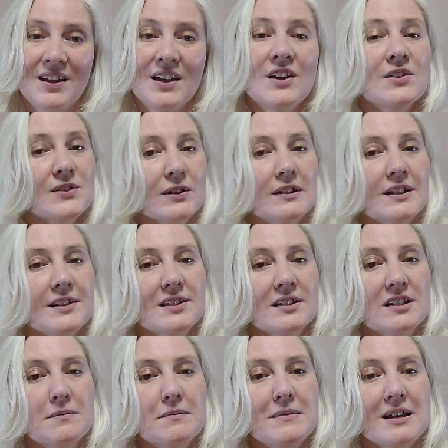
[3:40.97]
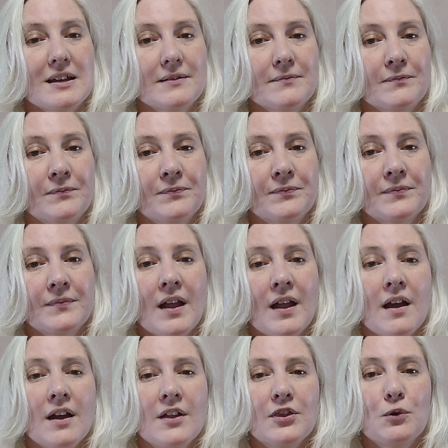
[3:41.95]
So listen to me.
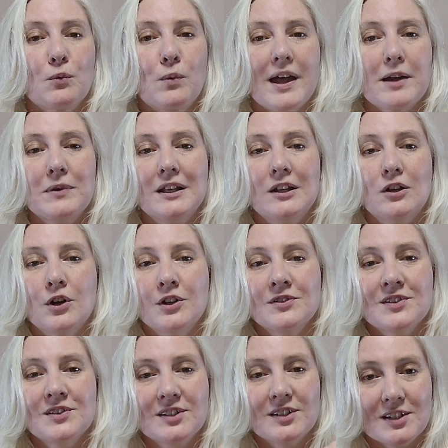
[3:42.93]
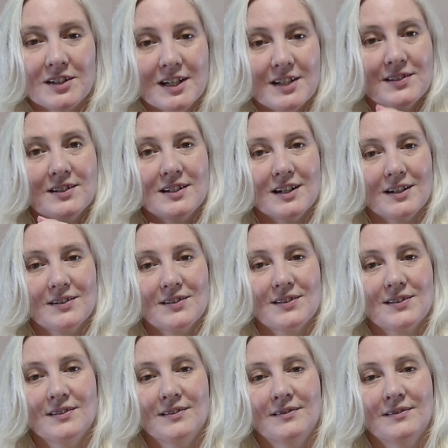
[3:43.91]
The way we learn
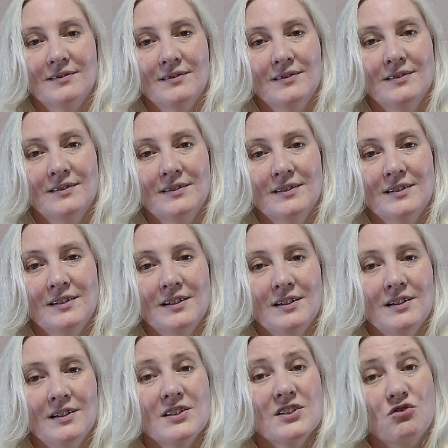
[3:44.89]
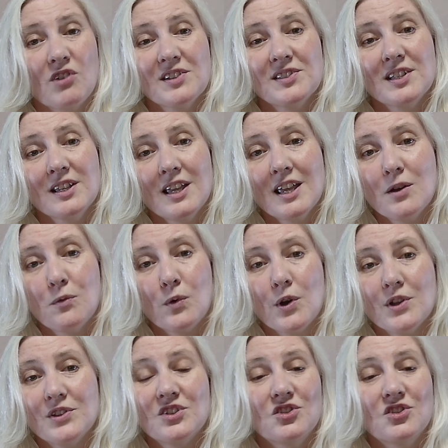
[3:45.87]
statistics. Stressing
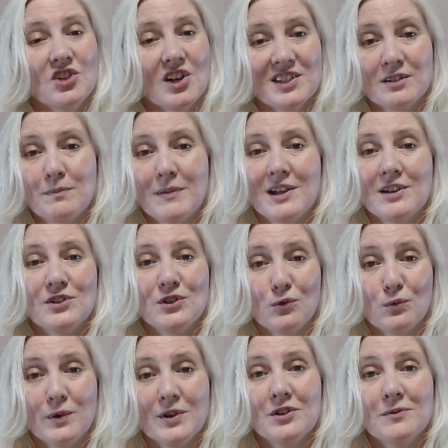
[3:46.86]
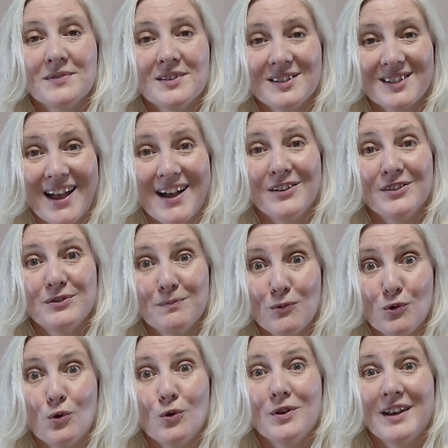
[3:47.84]
keywords just makes your rhythm sound
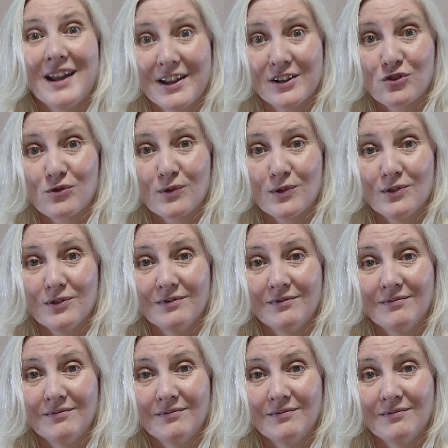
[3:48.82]
more natural.